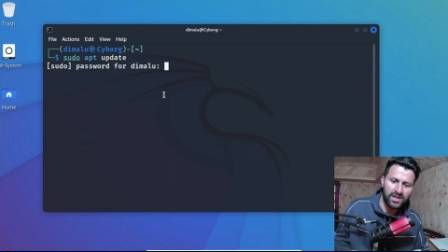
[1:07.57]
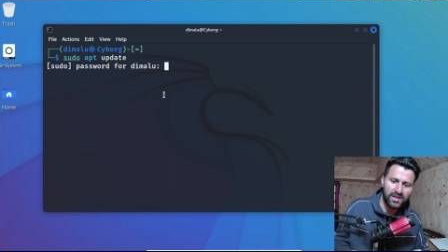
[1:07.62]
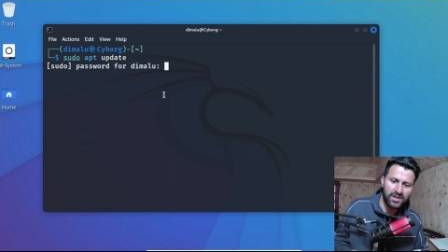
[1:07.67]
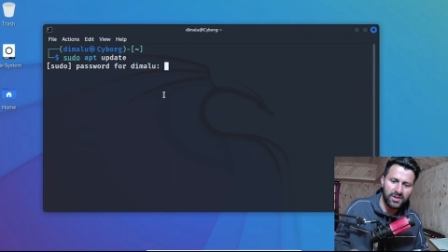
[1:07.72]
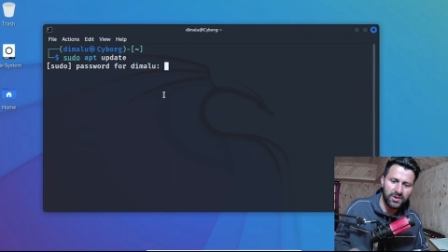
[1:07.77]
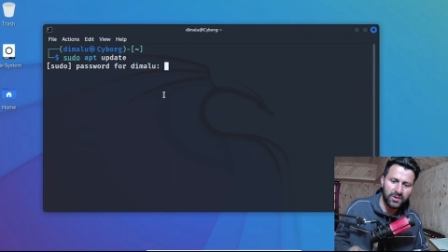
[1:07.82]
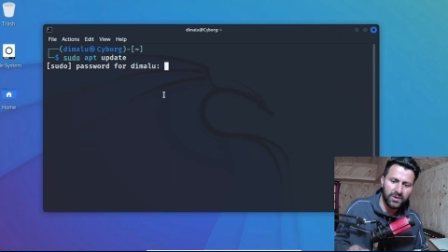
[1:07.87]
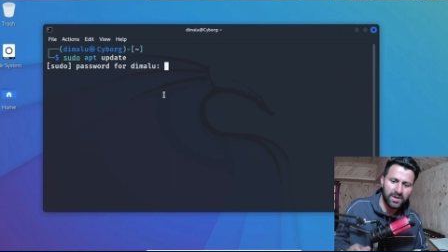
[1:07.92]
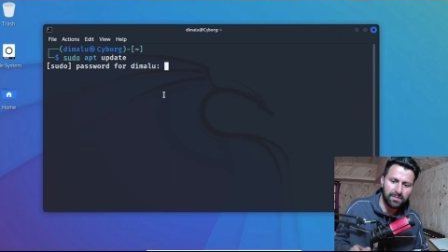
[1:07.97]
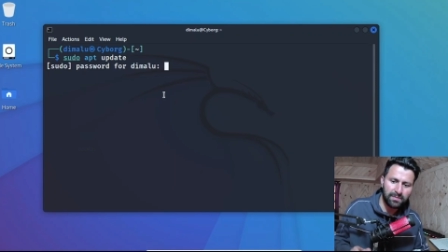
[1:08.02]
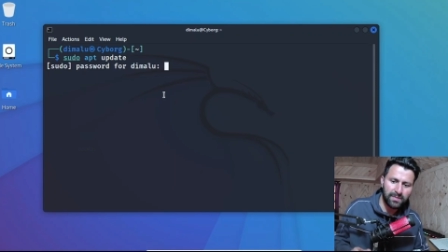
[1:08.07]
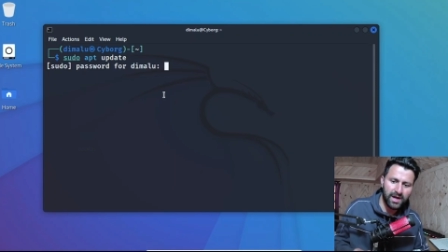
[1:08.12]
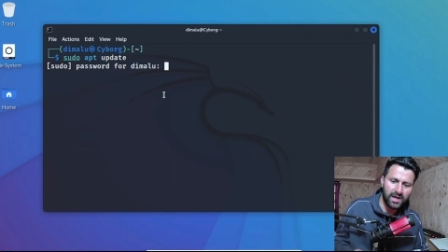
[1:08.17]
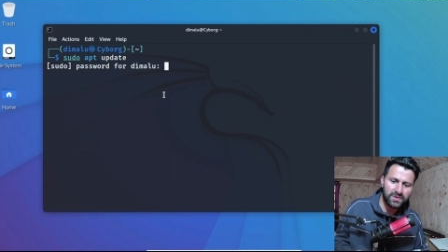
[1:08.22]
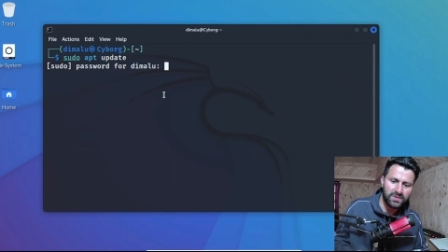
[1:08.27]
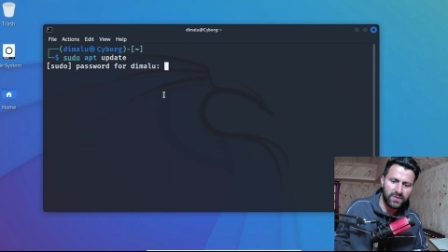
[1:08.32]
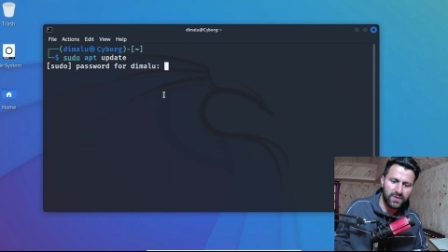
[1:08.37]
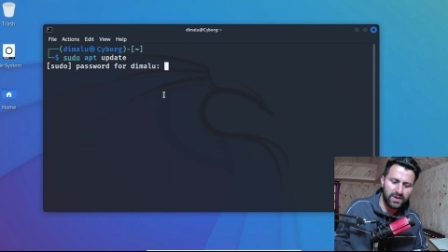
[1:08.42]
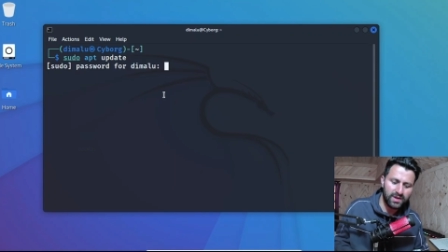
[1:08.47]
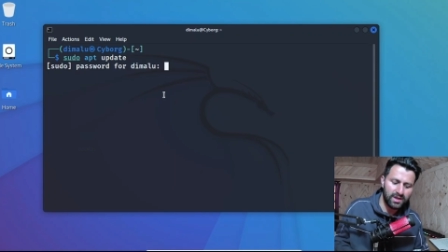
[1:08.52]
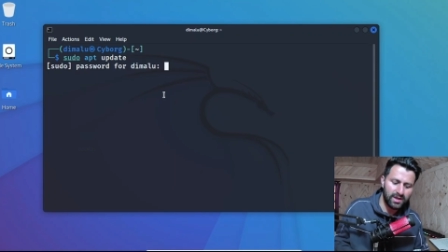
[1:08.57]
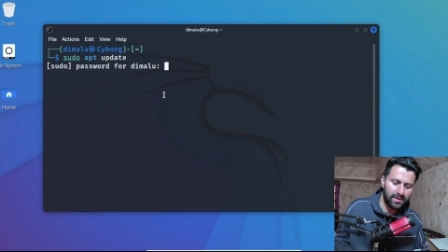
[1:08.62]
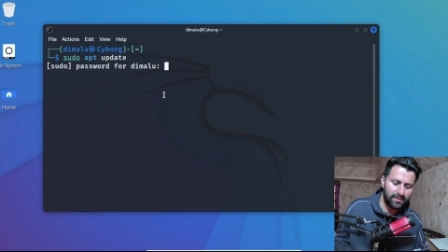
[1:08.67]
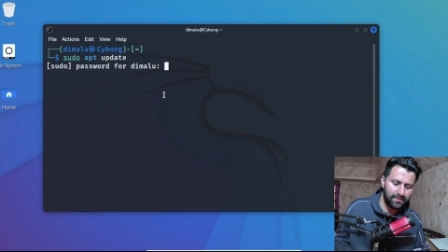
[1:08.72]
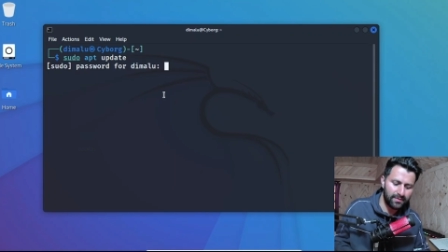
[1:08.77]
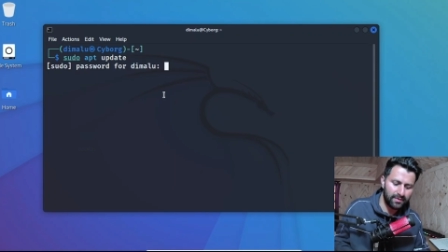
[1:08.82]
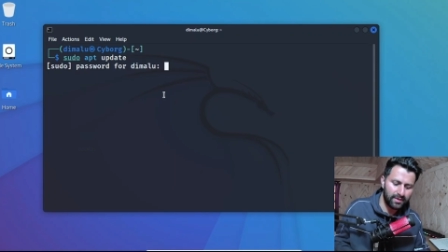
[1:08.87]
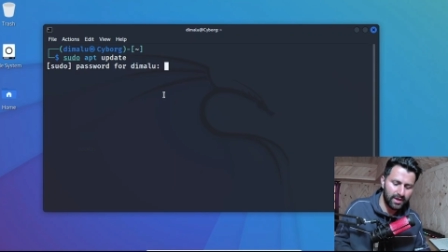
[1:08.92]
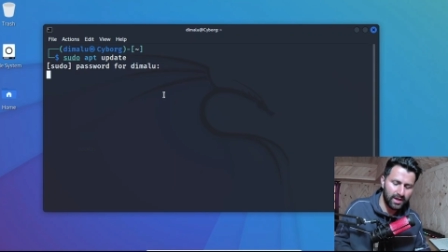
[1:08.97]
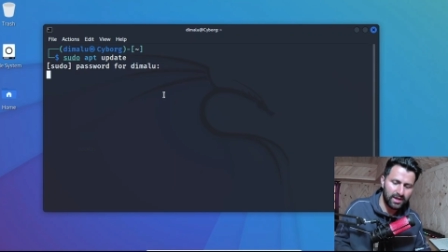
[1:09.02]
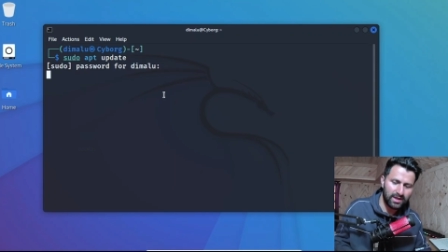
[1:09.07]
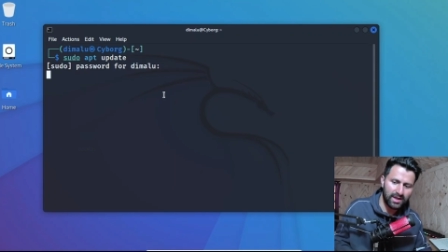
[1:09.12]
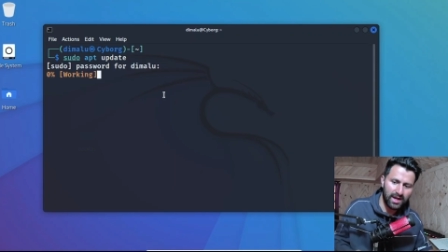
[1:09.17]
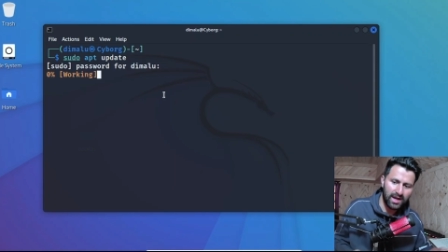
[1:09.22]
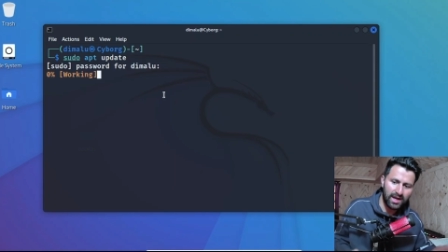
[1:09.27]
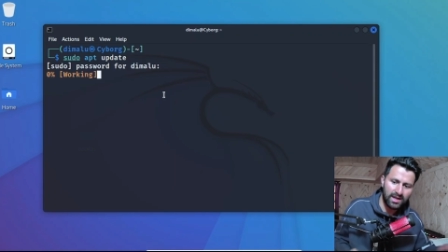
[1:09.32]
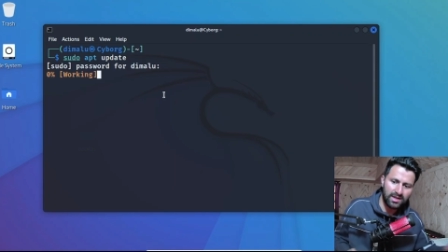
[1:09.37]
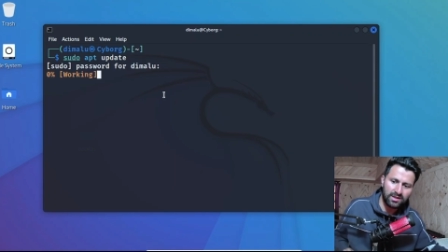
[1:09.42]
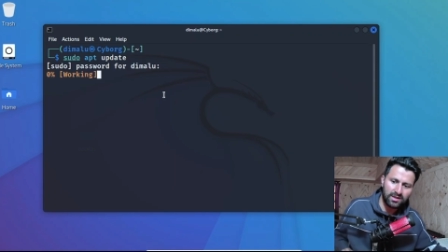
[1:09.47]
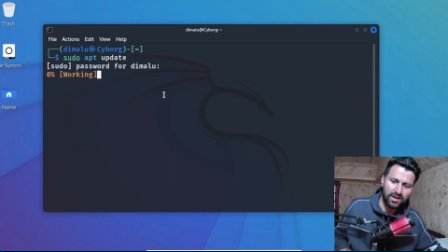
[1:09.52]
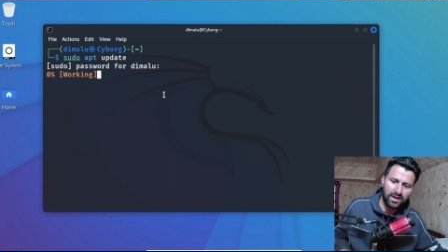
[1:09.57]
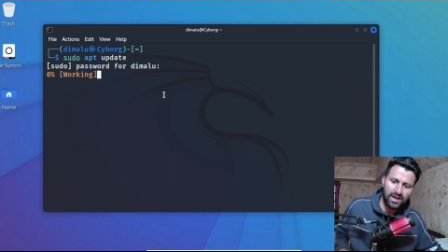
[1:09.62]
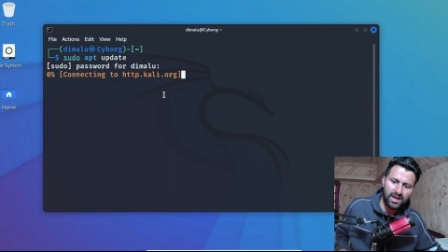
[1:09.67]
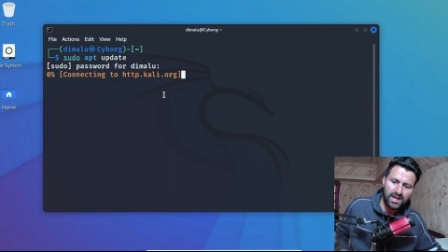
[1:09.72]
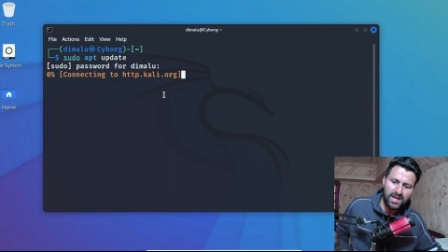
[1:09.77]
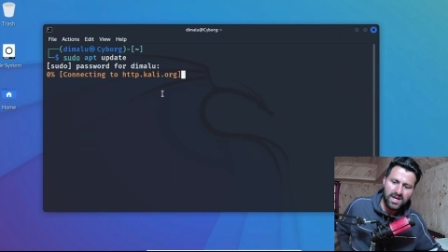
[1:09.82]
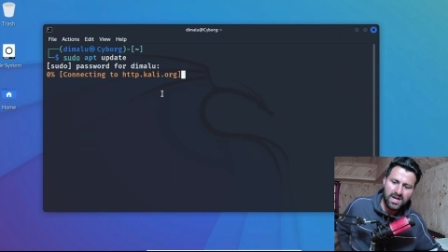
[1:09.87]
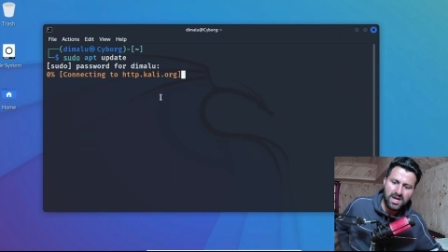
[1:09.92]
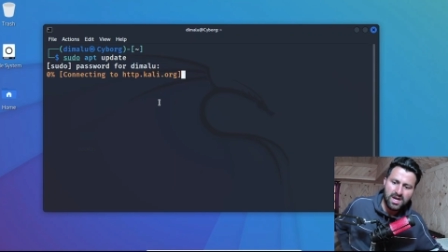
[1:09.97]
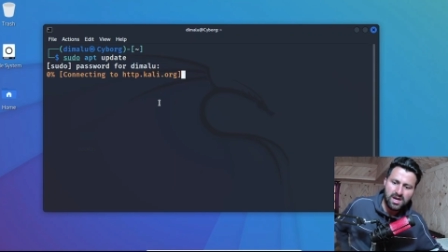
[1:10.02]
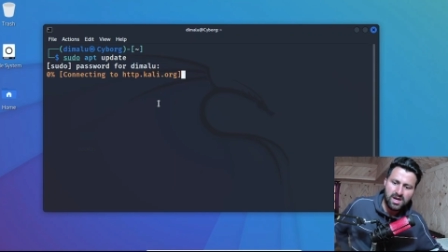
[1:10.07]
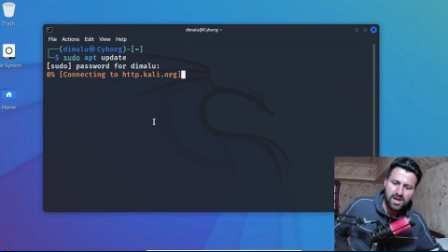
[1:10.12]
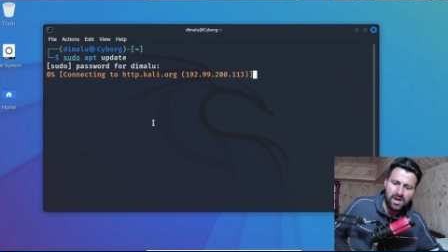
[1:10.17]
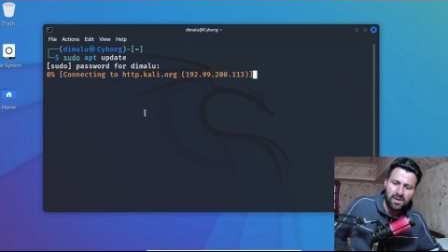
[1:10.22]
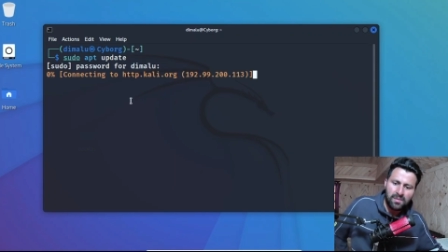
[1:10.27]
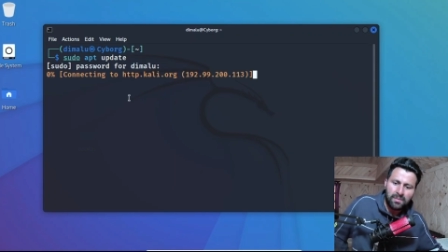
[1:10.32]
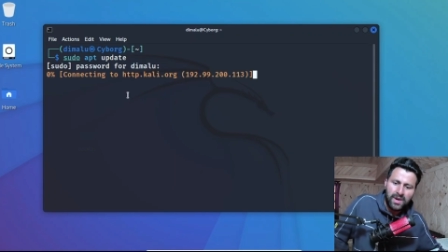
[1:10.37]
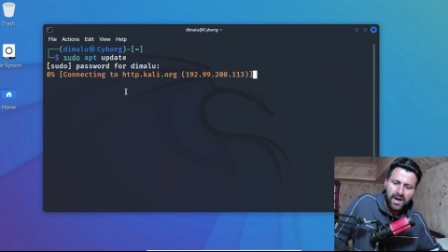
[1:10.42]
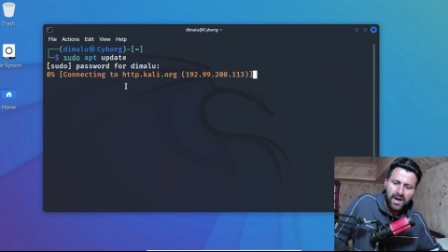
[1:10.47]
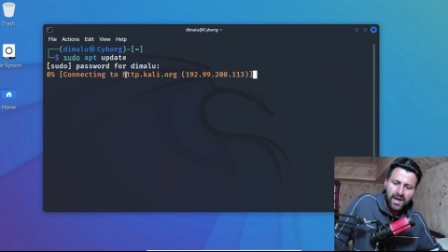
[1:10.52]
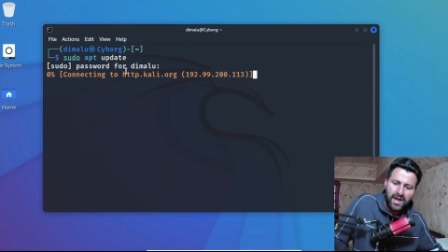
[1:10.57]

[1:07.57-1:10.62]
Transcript: your password. Hit enter. By